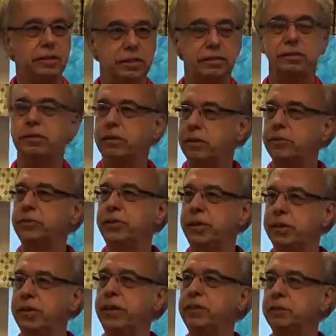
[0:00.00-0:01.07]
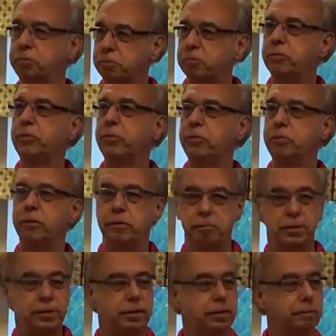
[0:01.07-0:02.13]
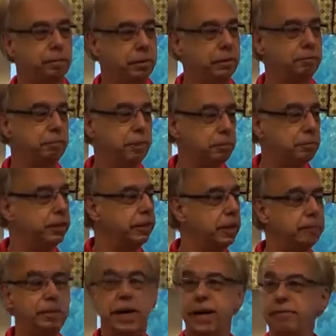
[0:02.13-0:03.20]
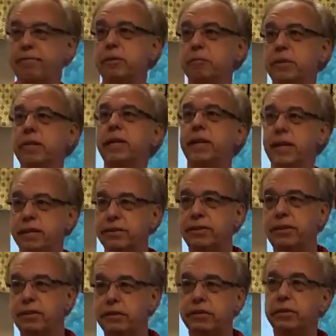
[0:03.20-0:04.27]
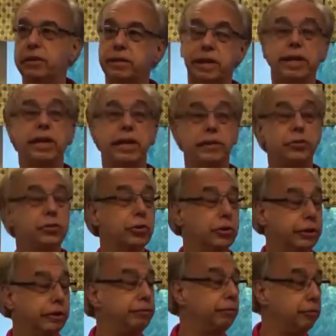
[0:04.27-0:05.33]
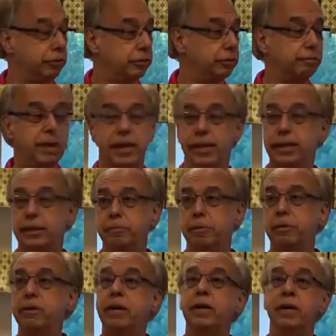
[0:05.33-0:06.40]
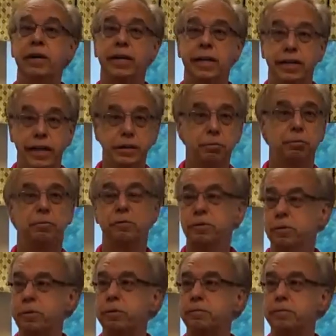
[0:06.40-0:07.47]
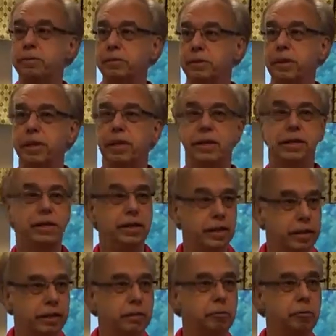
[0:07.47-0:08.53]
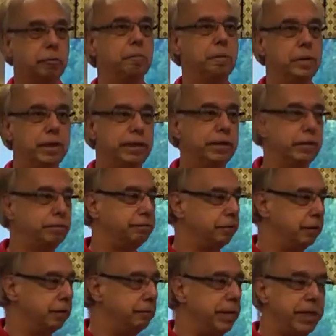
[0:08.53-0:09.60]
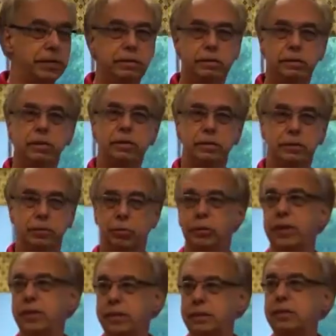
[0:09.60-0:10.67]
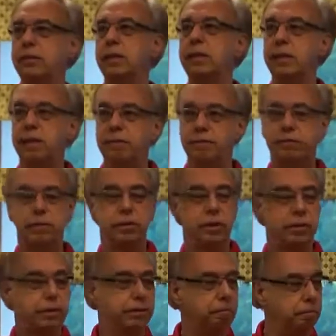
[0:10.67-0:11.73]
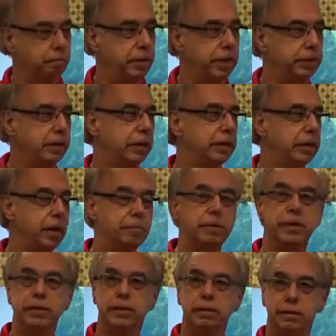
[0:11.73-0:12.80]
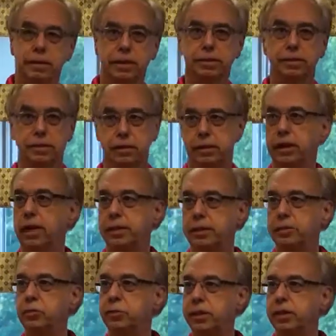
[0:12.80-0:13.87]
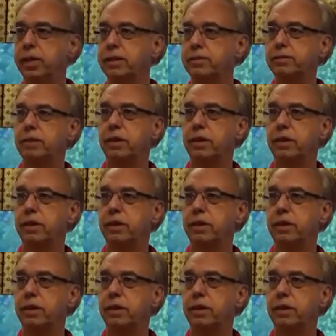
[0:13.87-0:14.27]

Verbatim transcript: He says, "You know, son, that's true, but the people that come after me, they're going to enjoy the fruits of my labor." And that's what we're doing tonight. We're planting the, the mango trees for the men that are coming to, on this weekend.